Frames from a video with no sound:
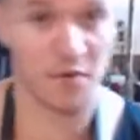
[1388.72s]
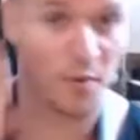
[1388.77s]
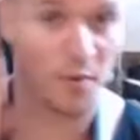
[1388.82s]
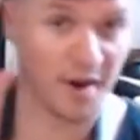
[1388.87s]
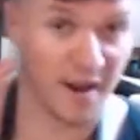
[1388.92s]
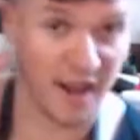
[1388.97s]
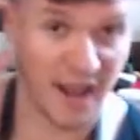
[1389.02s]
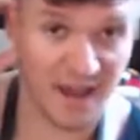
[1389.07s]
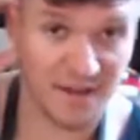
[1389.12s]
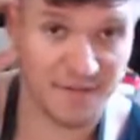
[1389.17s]

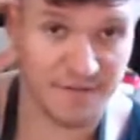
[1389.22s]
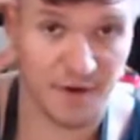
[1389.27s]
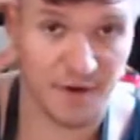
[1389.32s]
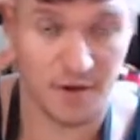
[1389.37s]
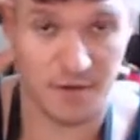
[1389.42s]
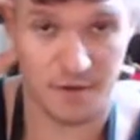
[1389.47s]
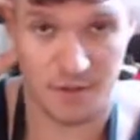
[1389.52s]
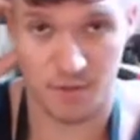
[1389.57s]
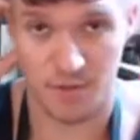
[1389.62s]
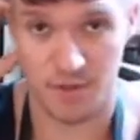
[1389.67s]
wearing
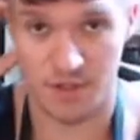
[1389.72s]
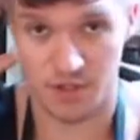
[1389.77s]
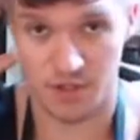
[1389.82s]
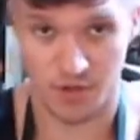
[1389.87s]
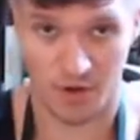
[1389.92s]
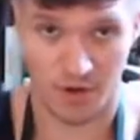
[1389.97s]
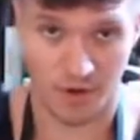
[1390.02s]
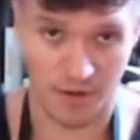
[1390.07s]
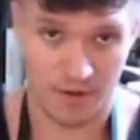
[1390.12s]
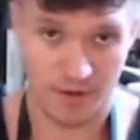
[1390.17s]
headphones with a
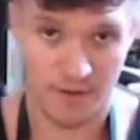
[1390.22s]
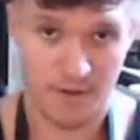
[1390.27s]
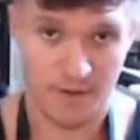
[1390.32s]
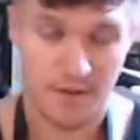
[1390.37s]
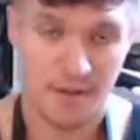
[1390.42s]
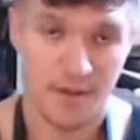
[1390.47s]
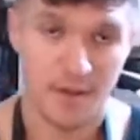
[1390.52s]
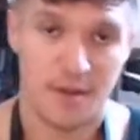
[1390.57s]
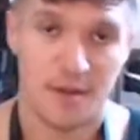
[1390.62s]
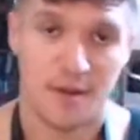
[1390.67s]
drone,
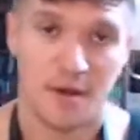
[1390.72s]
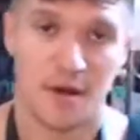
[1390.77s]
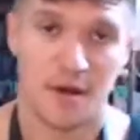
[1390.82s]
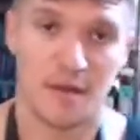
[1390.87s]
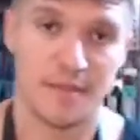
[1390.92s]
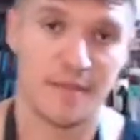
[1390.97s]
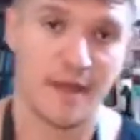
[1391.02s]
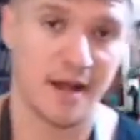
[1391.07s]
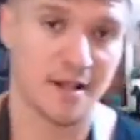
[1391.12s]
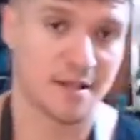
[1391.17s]

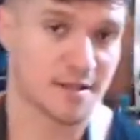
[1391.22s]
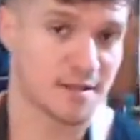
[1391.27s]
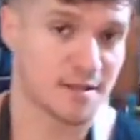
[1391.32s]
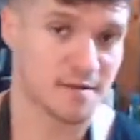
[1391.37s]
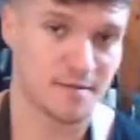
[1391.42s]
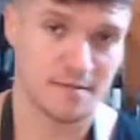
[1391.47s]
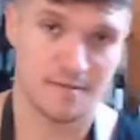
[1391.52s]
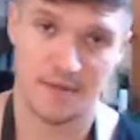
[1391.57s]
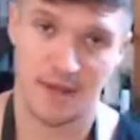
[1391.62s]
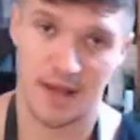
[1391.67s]
that
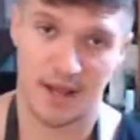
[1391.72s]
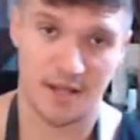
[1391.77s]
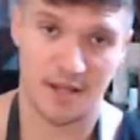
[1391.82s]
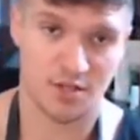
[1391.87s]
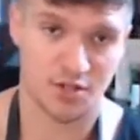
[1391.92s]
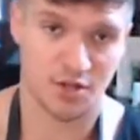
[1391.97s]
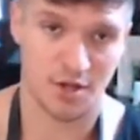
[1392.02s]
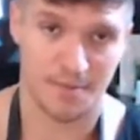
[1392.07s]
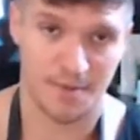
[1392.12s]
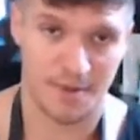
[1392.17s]
gets
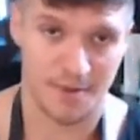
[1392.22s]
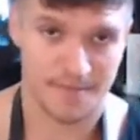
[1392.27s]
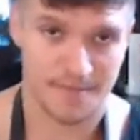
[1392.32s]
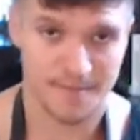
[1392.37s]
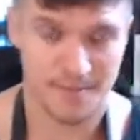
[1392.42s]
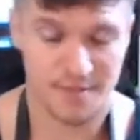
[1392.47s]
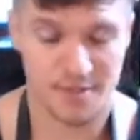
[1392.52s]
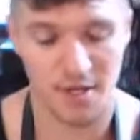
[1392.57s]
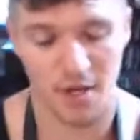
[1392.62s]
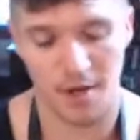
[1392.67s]
trippy.
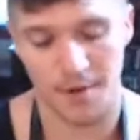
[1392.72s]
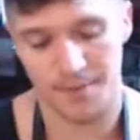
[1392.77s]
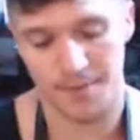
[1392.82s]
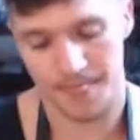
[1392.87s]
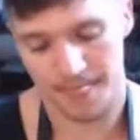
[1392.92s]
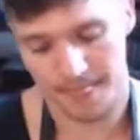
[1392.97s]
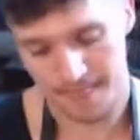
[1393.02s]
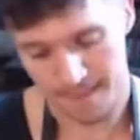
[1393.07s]
So